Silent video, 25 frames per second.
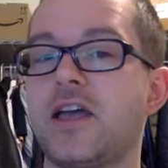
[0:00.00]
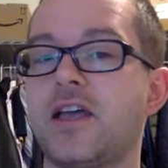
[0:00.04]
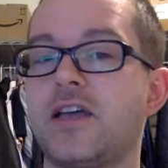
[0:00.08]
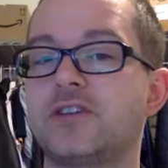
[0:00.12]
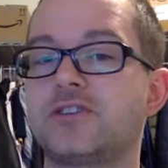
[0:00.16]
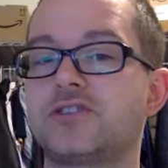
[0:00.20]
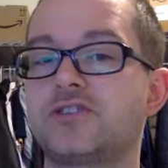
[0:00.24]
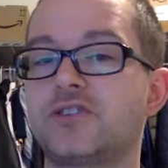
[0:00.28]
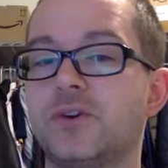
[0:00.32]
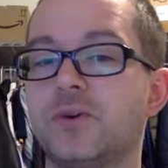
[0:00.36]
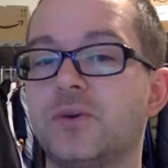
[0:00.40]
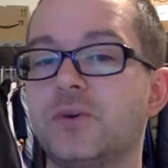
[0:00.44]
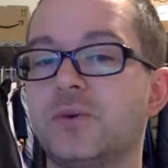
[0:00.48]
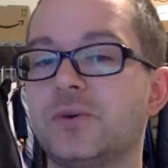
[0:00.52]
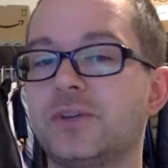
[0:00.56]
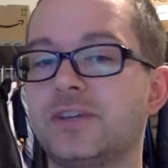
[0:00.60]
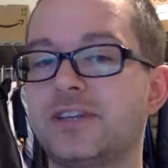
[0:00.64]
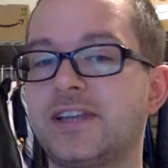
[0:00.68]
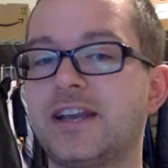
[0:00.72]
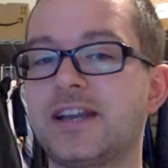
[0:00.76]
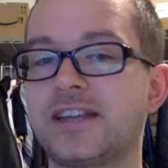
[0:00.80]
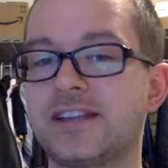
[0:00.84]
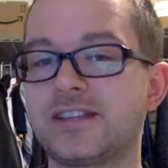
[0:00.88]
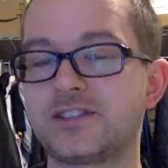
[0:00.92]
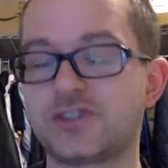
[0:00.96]
So
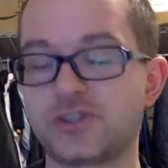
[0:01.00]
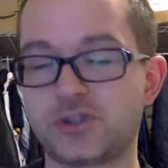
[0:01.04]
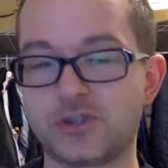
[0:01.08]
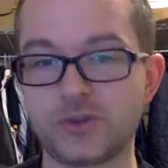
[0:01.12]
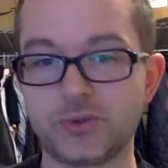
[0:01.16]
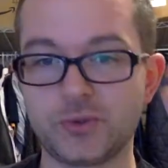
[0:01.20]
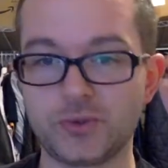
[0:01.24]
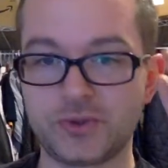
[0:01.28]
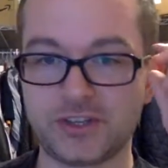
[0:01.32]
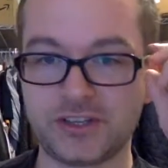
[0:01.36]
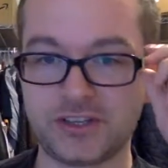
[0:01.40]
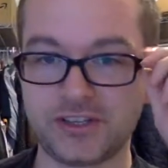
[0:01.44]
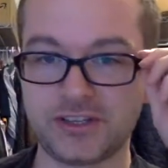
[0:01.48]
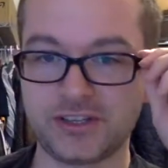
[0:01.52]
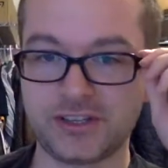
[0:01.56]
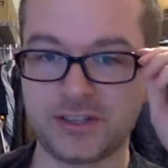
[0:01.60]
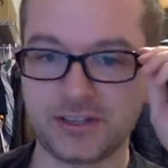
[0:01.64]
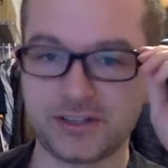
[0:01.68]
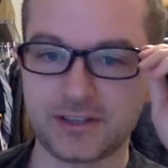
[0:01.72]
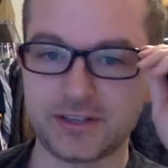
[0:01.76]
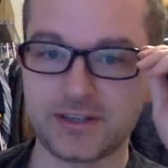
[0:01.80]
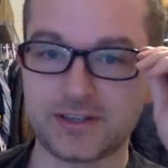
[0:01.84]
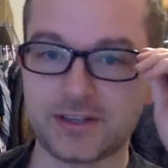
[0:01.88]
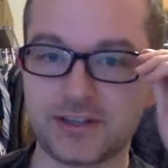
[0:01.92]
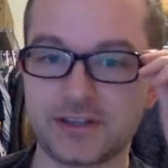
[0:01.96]
getting to
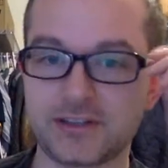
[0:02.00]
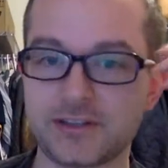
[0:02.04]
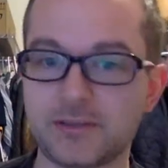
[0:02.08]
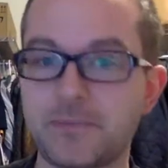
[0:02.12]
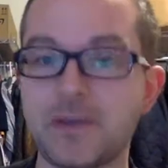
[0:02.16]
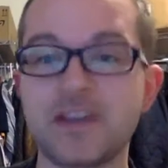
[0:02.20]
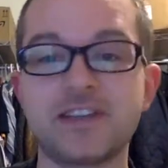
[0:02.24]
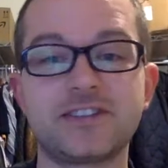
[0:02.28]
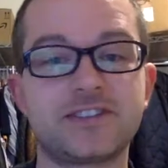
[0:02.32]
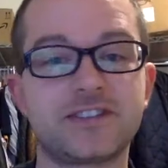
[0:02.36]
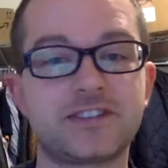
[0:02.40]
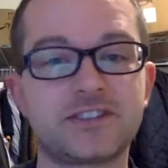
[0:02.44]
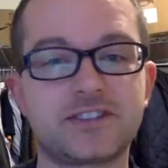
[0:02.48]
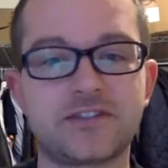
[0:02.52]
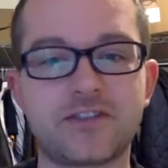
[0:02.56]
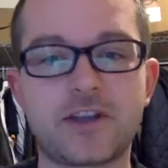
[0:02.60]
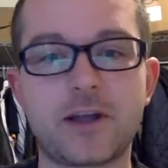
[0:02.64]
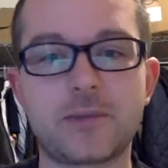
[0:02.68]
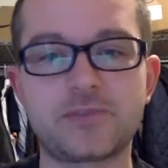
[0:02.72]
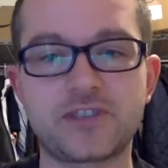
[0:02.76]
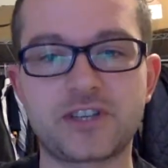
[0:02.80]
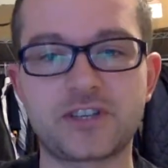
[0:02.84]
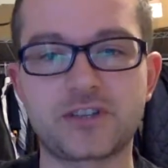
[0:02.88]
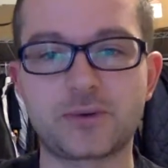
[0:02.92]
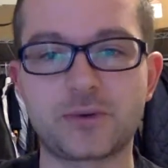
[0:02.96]
the basics of
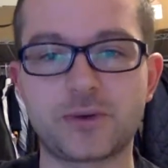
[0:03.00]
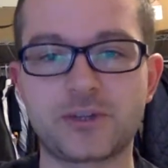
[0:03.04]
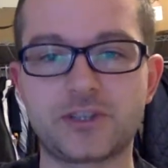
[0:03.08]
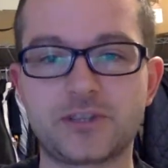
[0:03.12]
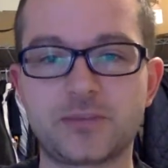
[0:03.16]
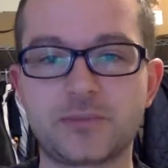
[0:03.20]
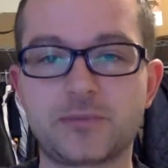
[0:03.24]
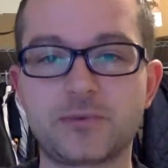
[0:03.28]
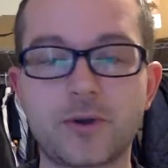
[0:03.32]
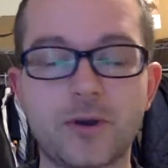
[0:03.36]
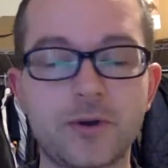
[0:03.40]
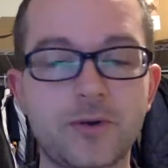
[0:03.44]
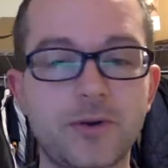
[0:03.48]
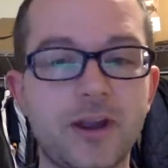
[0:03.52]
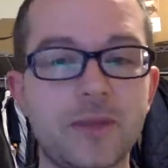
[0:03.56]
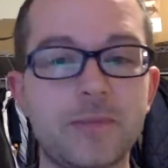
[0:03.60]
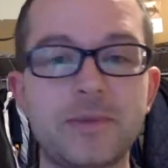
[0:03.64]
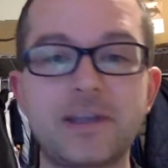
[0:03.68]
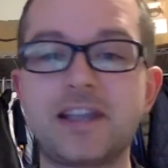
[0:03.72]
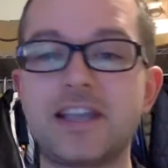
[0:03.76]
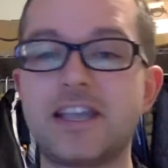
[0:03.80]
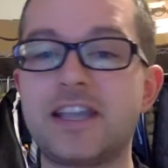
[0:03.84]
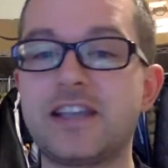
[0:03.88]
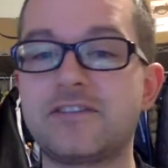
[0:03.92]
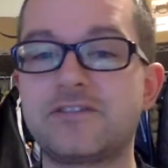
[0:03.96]
object-oriented
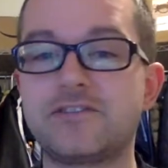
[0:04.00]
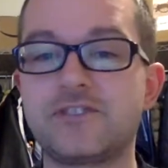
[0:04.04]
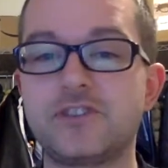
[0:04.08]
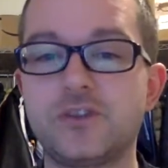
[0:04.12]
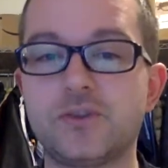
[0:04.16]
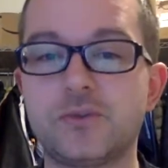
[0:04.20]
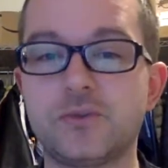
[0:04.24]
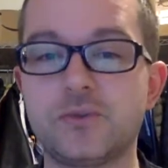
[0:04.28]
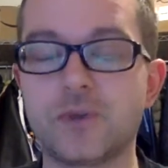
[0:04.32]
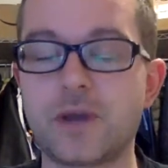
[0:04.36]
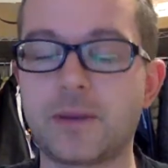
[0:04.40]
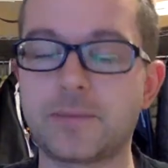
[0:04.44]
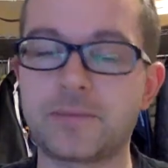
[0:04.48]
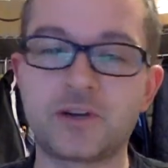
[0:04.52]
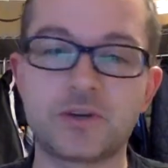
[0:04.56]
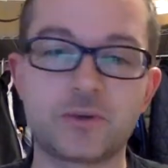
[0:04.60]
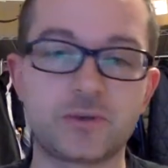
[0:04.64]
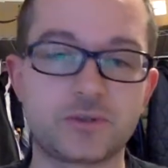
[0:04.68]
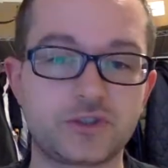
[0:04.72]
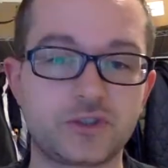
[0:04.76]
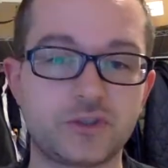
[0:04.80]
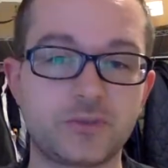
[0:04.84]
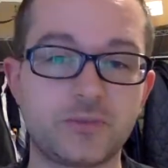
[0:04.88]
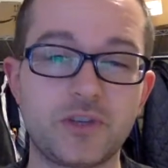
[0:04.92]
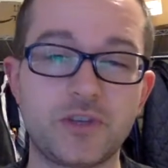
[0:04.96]
programming, I'm going to
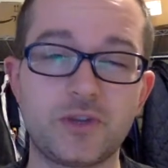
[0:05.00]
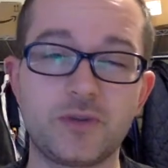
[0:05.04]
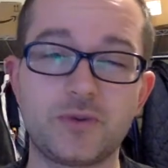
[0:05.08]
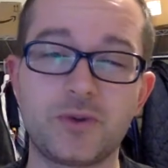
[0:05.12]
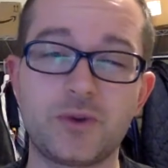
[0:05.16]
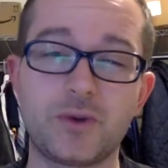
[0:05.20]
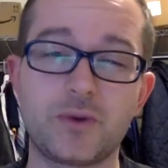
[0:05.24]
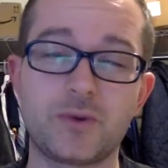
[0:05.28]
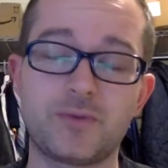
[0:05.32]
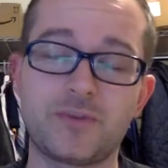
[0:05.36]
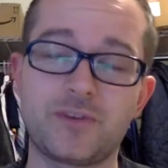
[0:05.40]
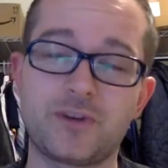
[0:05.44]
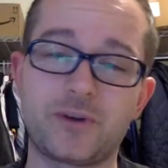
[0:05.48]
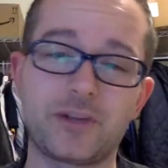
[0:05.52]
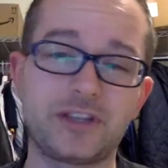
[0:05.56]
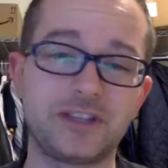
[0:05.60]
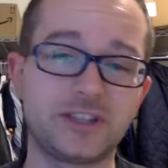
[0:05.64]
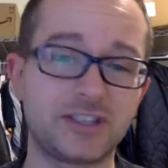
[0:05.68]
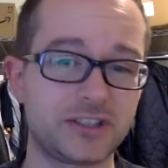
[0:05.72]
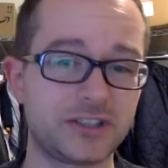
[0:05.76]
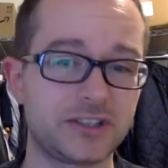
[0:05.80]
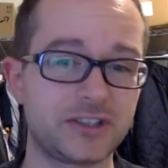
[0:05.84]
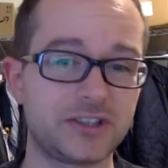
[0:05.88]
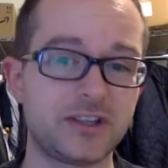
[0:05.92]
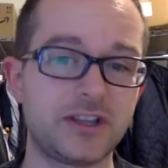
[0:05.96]
assume that you know very
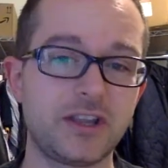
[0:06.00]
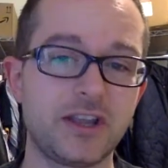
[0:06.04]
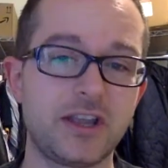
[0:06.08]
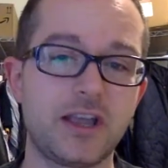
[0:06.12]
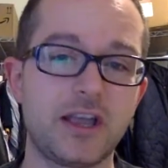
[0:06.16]
little